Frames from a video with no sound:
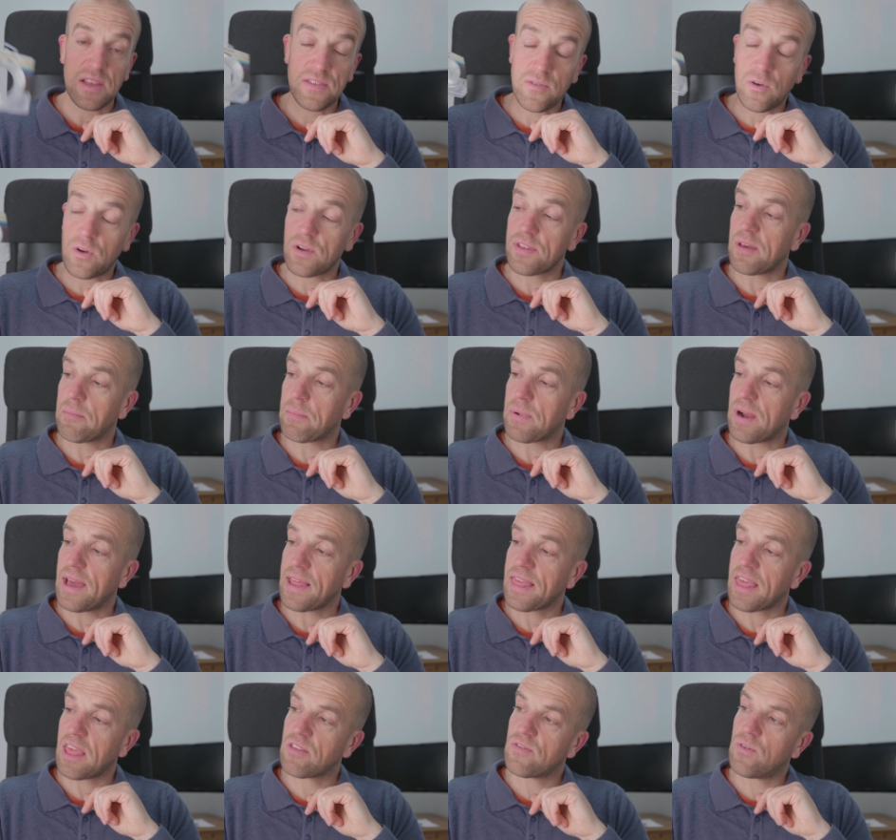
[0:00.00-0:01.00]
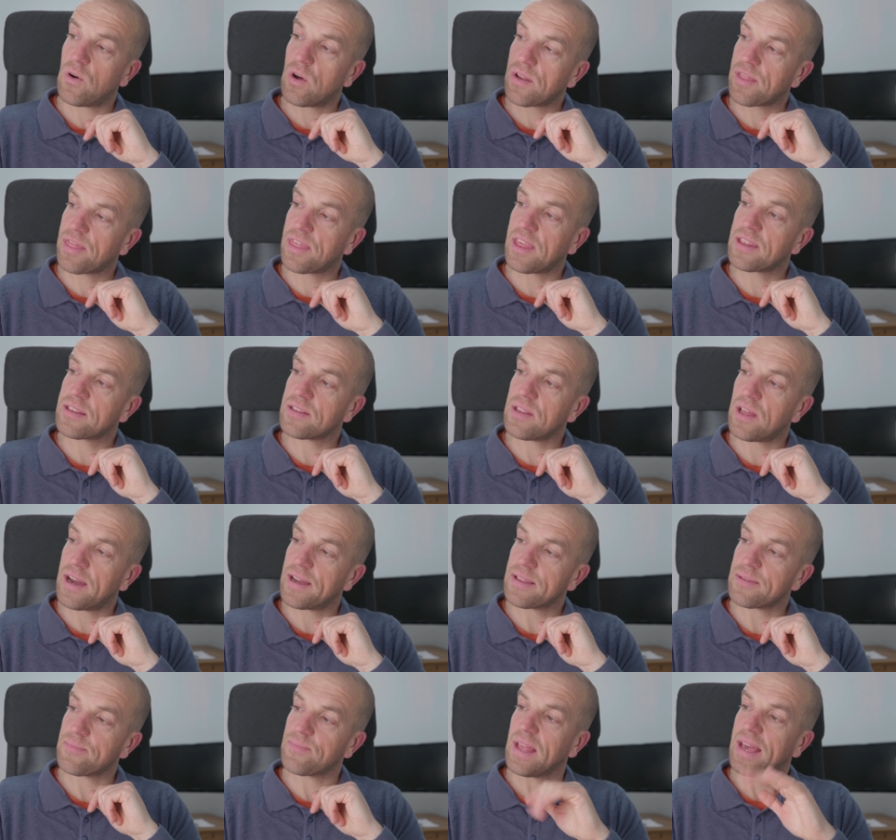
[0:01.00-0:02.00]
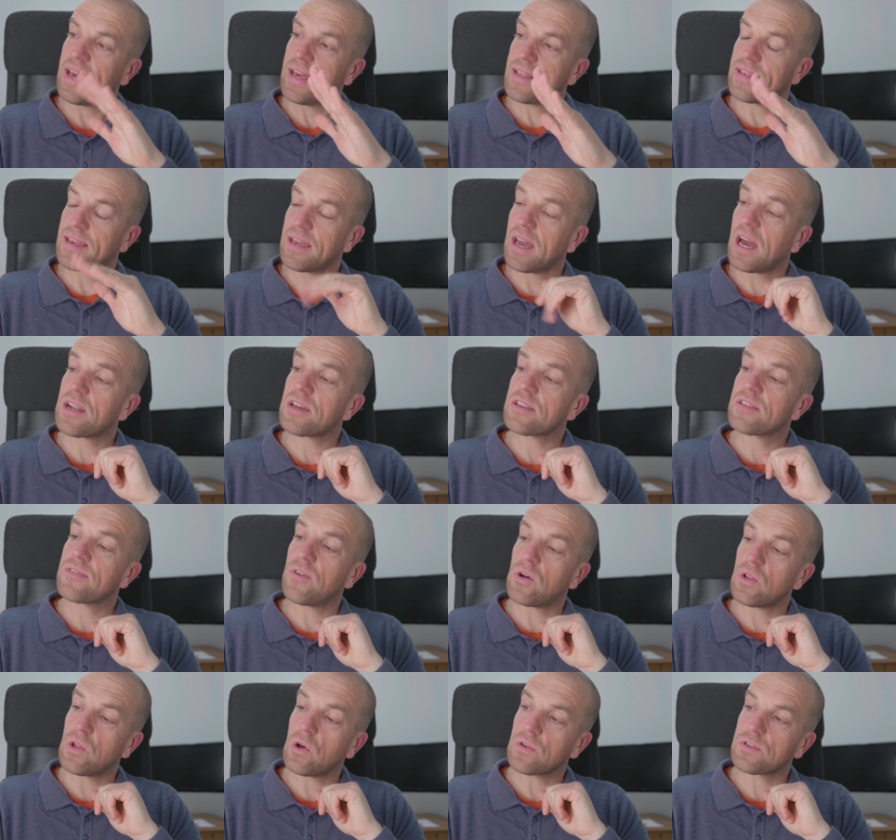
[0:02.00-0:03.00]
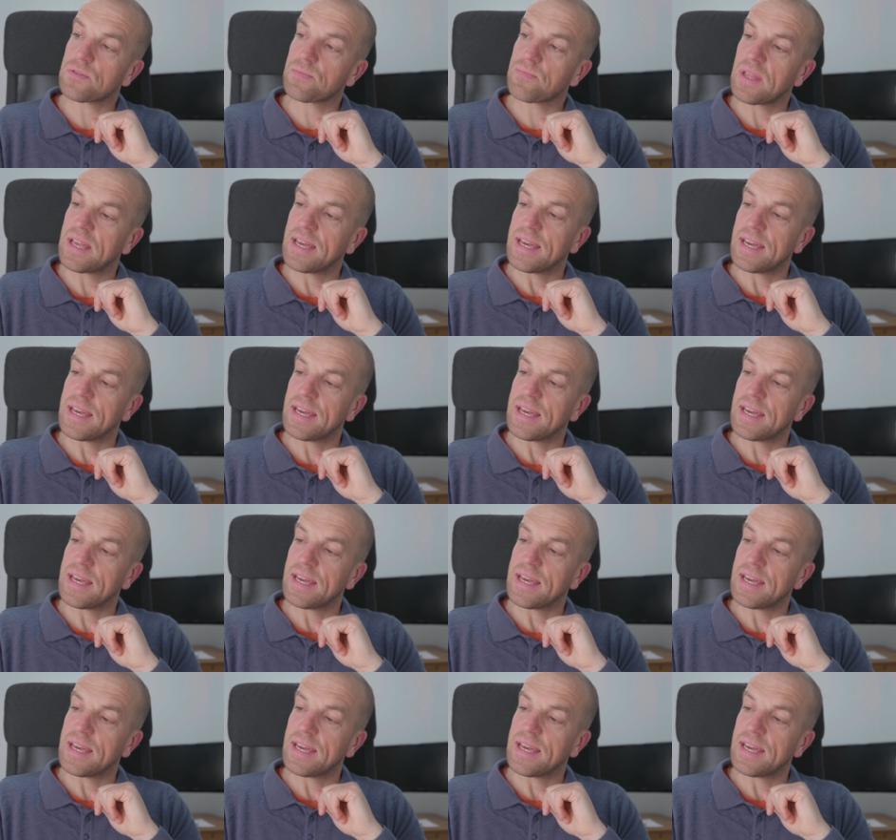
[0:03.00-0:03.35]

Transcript: As for the prices for this line, they are as follows.